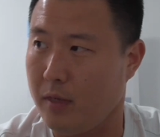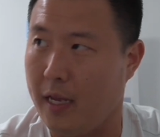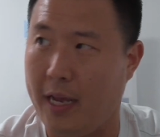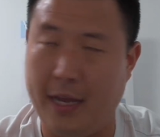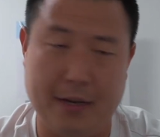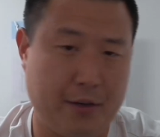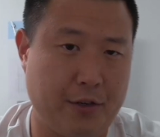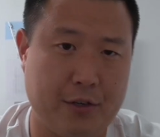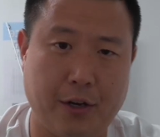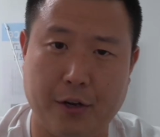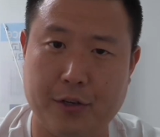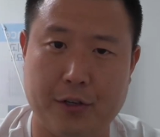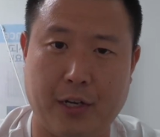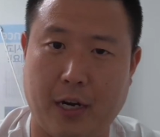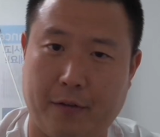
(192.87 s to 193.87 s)
and
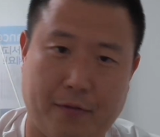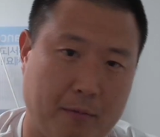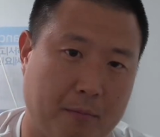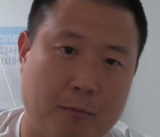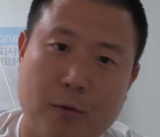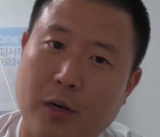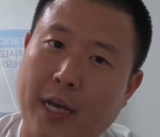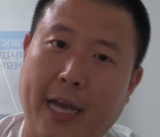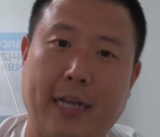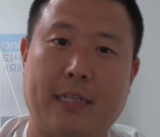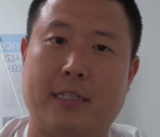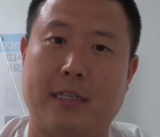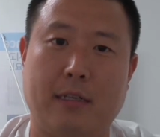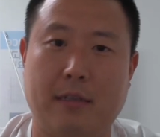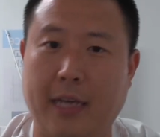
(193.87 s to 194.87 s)
you're there from 8
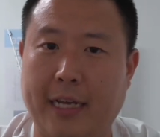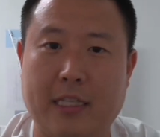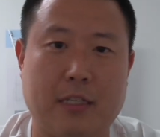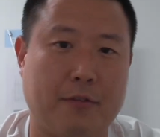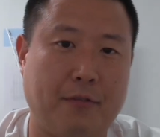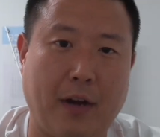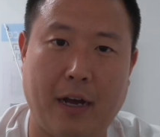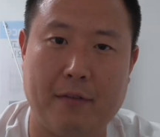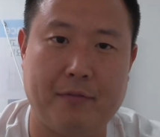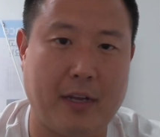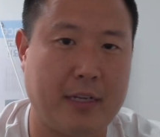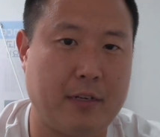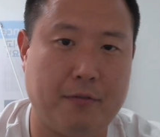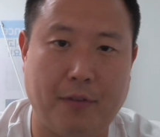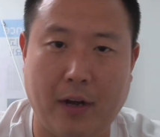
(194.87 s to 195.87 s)
to 5, 9
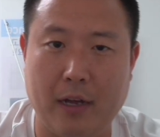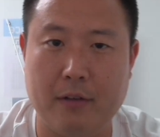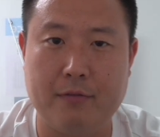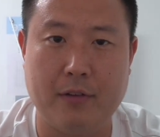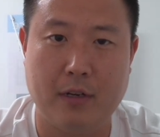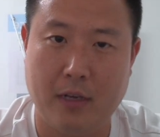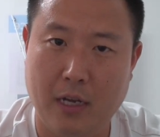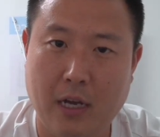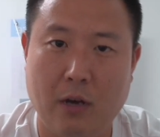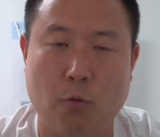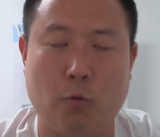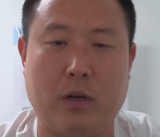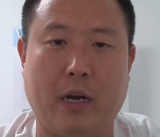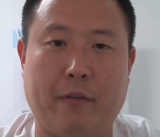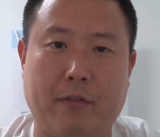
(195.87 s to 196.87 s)
to 5,
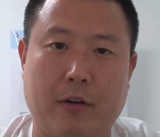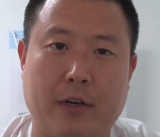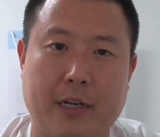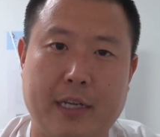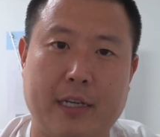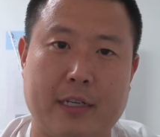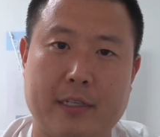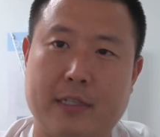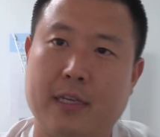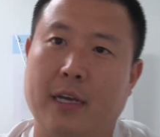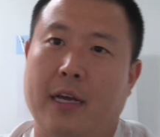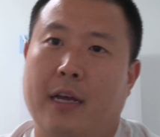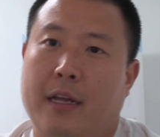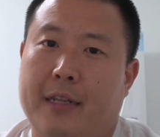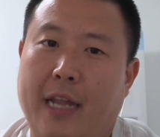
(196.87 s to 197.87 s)
whatever it is.
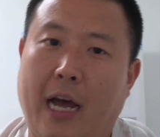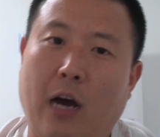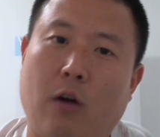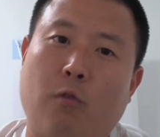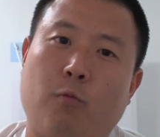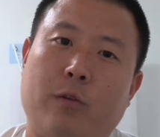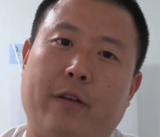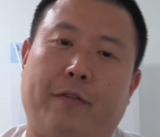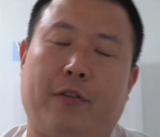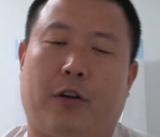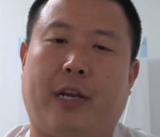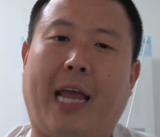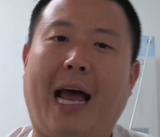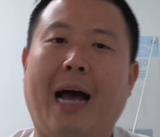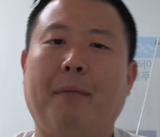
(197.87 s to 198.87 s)
Now, if you're
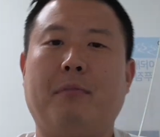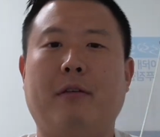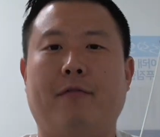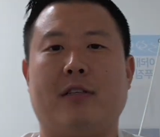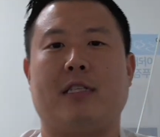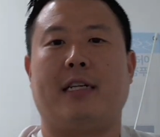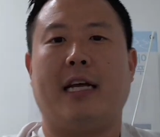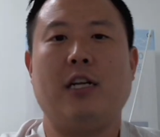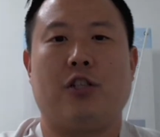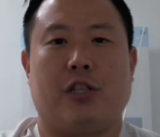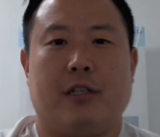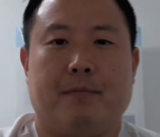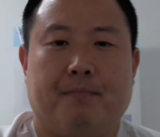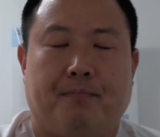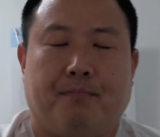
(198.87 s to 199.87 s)
captive as an agent,